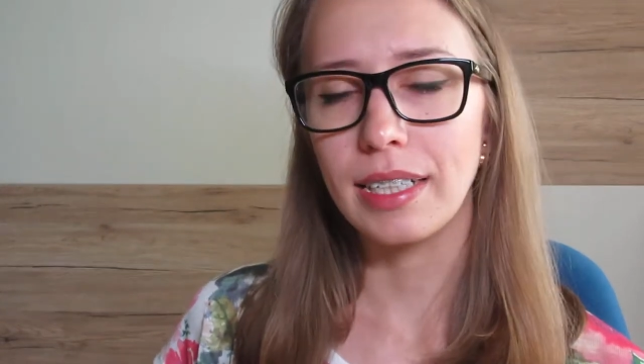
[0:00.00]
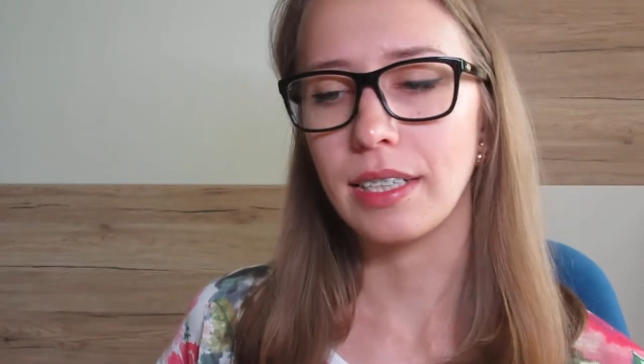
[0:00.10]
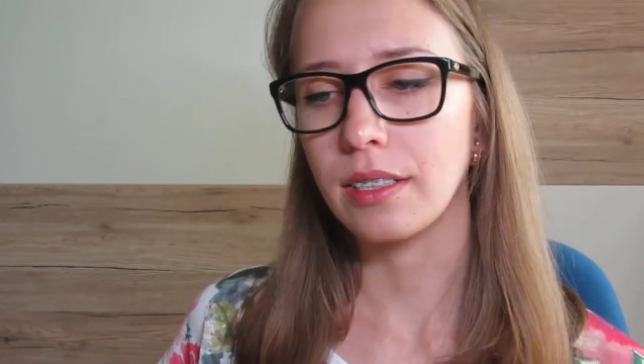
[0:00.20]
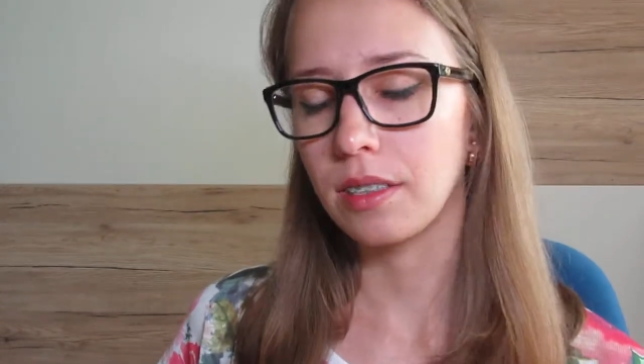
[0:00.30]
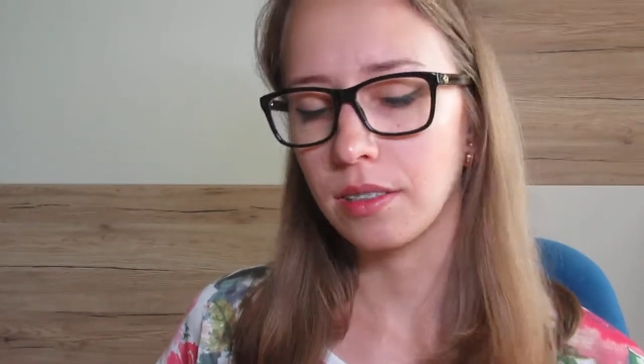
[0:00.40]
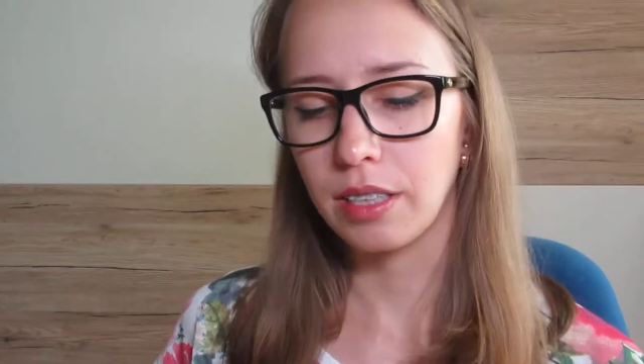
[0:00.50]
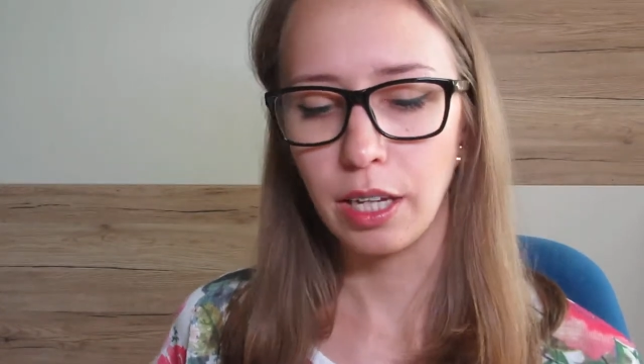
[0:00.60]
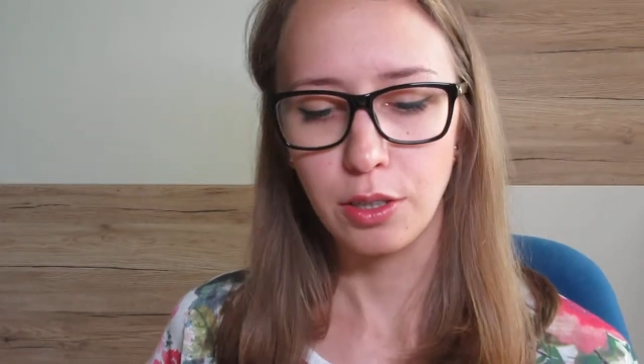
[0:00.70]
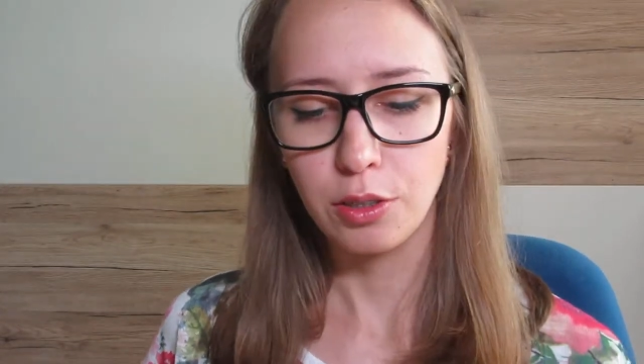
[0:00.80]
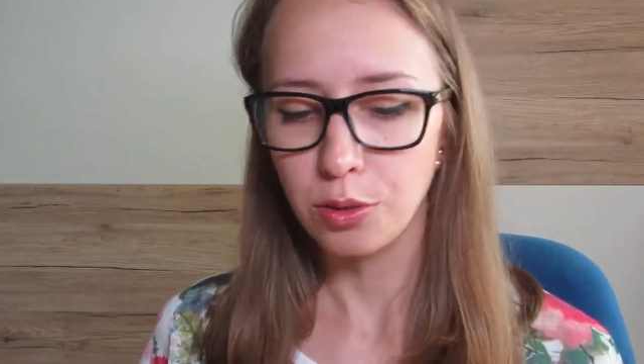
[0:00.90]
like
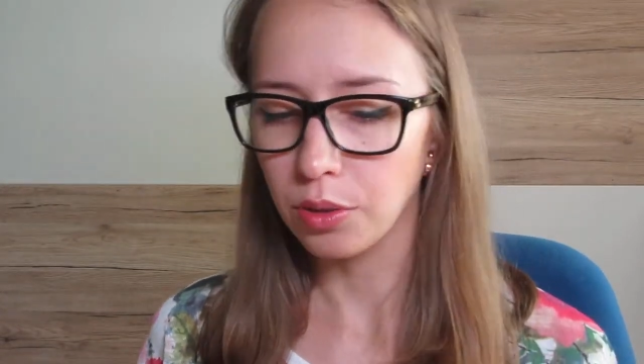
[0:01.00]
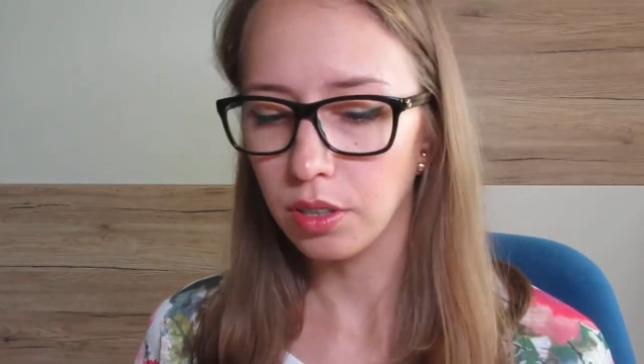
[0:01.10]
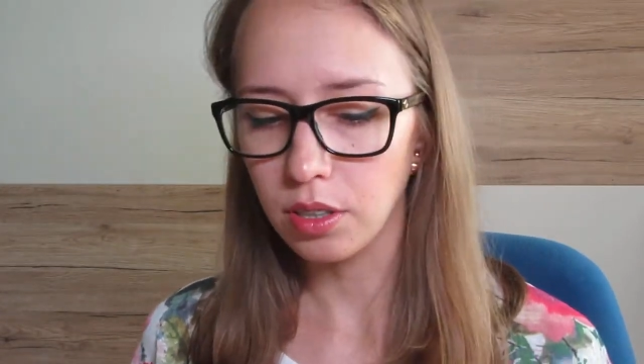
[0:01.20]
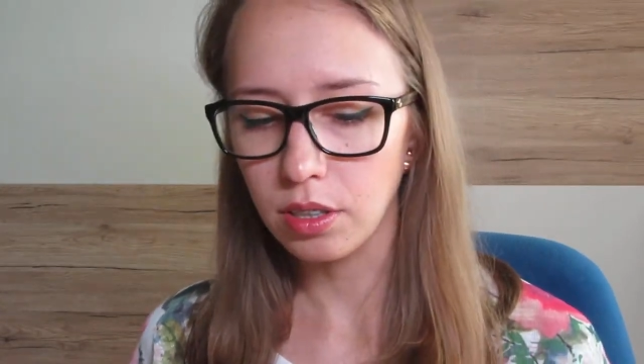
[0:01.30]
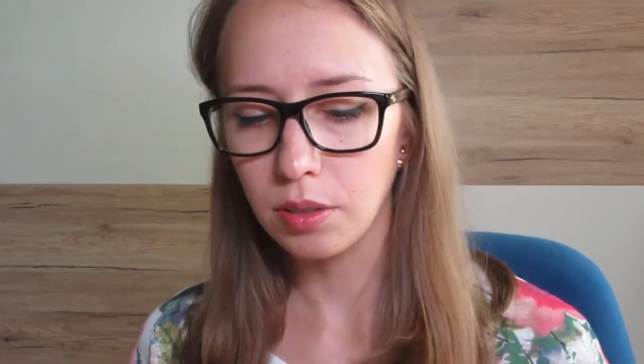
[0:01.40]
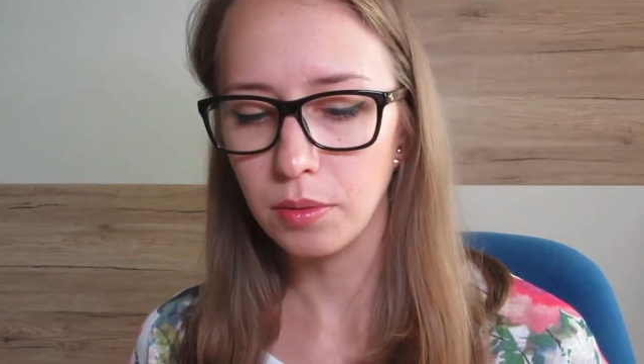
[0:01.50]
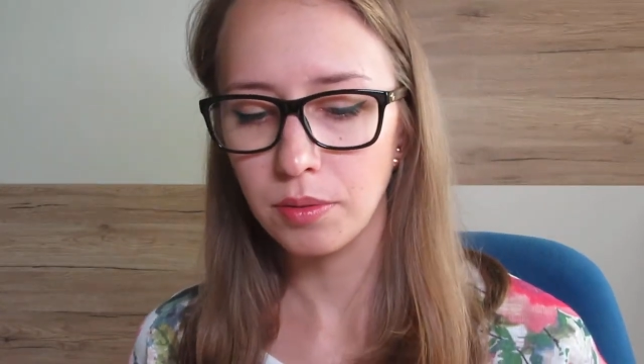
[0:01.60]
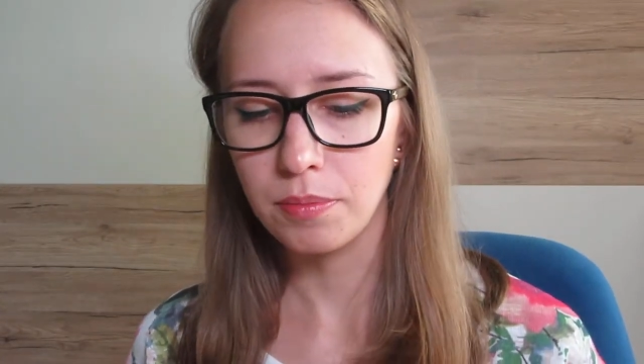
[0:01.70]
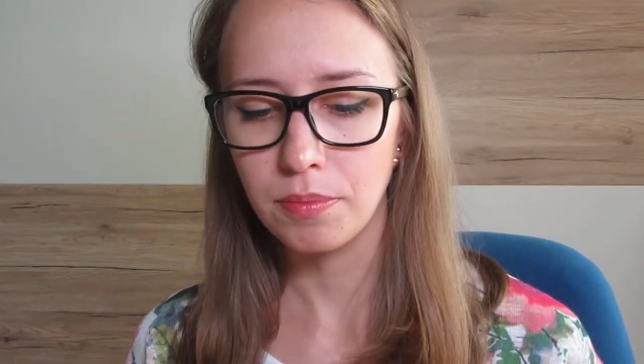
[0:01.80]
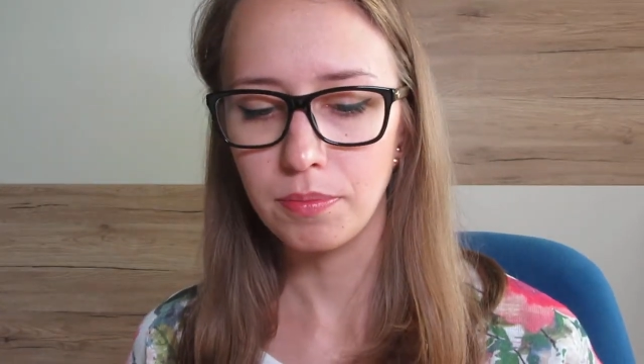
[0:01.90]

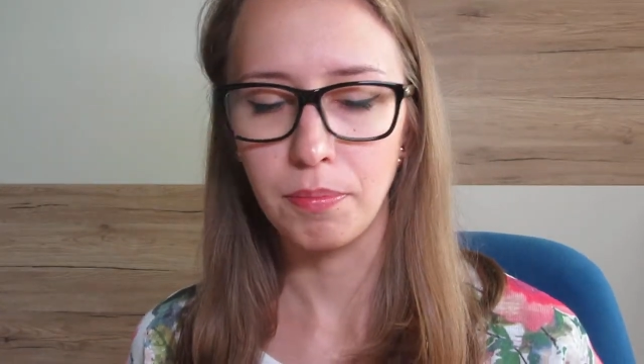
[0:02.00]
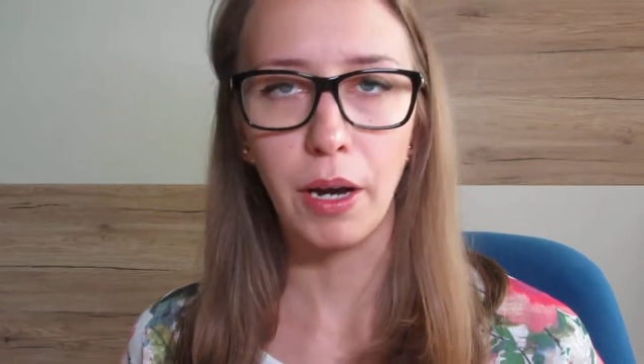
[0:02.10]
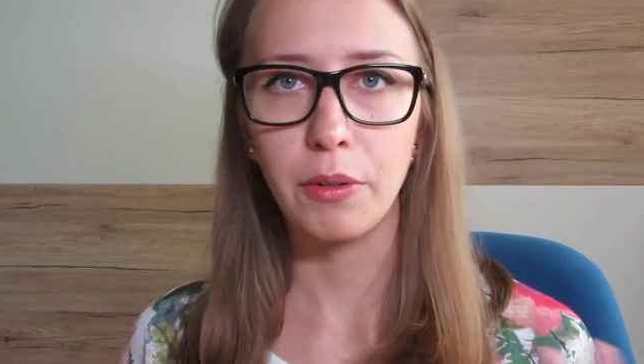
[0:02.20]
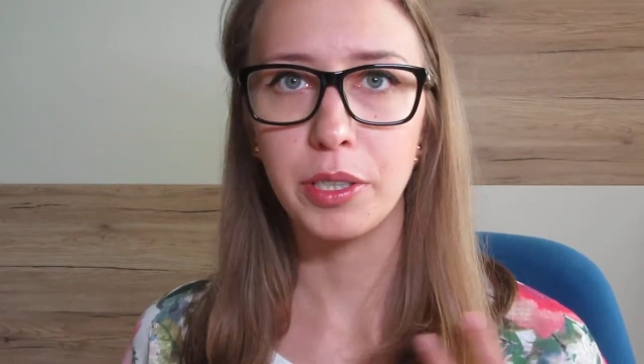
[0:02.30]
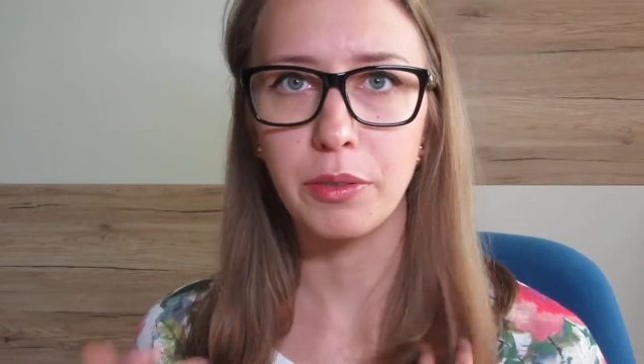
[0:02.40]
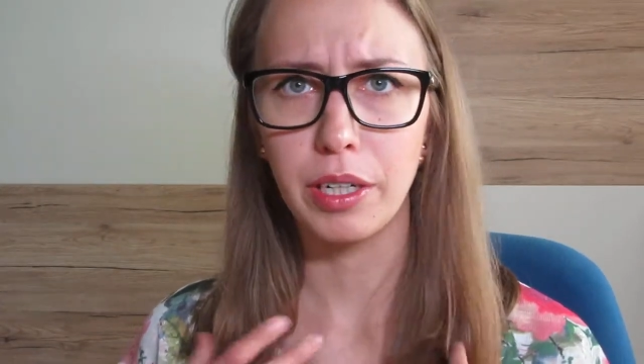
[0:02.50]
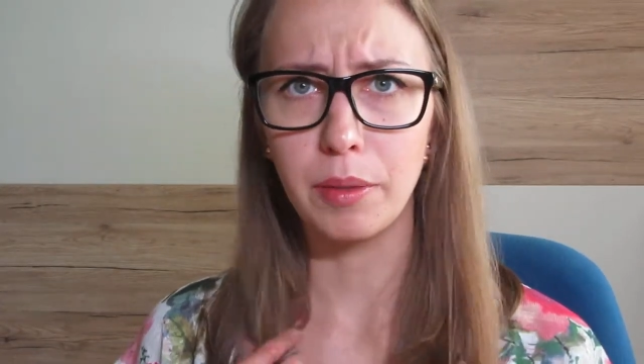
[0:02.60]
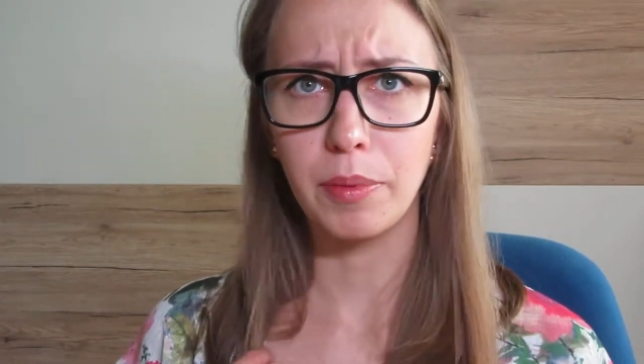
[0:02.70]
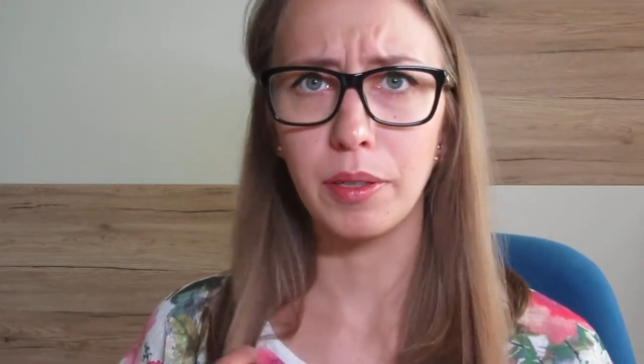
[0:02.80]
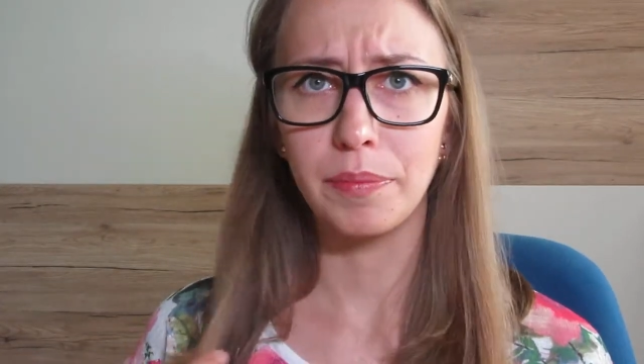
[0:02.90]
natural,
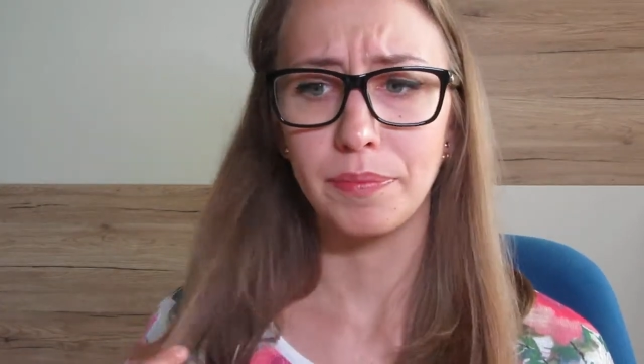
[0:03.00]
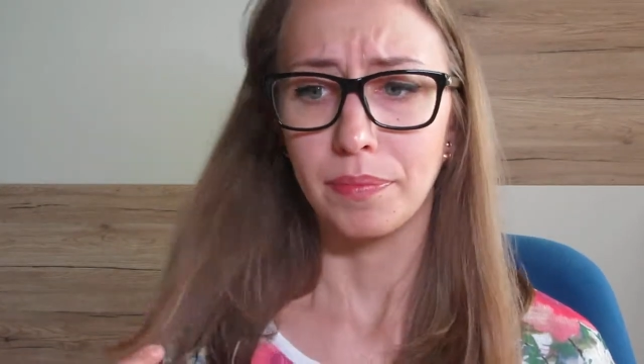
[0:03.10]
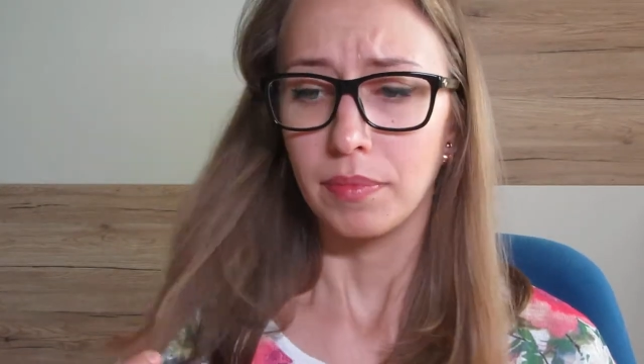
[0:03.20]
biodegradable